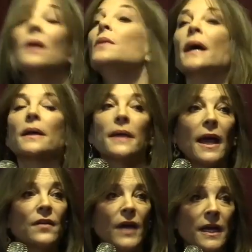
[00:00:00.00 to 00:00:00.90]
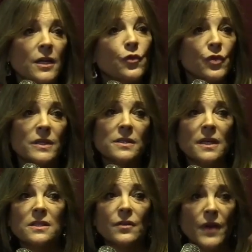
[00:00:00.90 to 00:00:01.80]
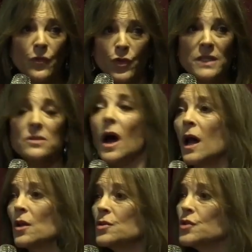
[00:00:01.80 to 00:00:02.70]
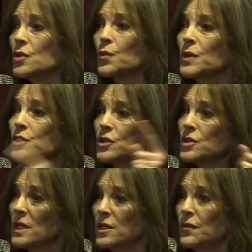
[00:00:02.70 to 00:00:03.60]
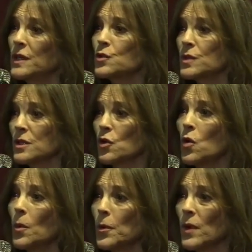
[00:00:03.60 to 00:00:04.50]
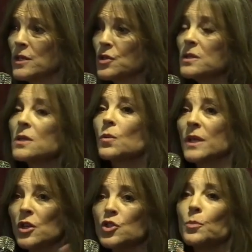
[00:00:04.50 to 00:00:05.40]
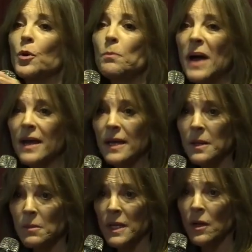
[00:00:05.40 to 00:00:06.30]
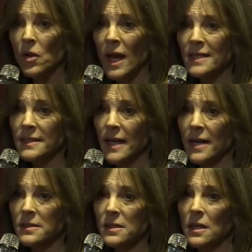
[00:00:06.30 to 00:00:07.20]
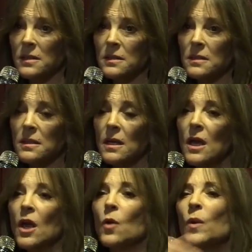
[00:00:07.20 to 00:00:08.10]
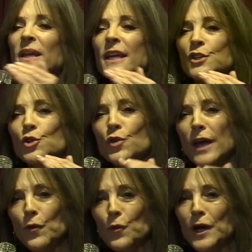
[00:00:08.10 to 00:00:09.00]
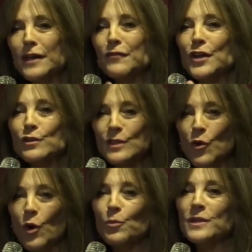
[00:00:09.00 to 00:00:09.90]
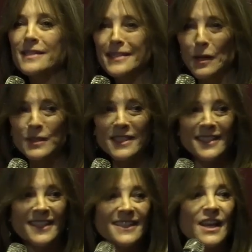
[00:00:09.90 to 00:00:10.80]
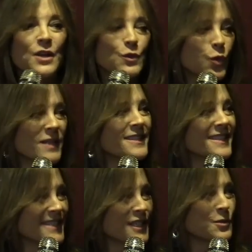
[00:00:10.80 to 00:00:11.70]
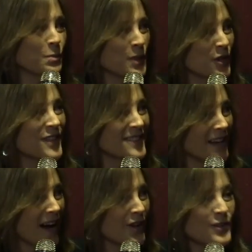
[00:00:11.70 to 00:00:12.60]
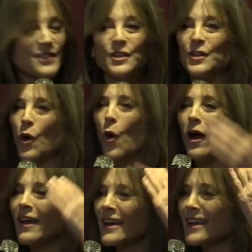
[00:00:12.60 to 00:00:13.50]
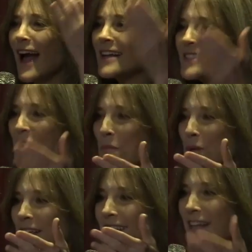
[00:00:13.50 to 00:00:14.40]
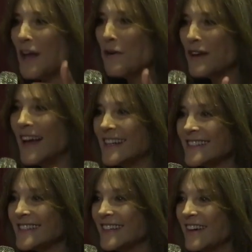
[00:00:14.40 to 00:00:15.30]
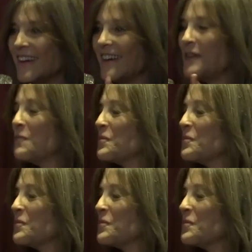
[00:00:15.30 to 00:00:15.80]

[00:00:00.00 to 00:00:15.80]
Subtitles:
that gave 83 cents of every dollar to the richest individuals and corporations. We need to put back in the middle class tax cuts. We need to get rid of those corporate subsidies, $26 billion to the oil and gas companies alone last year.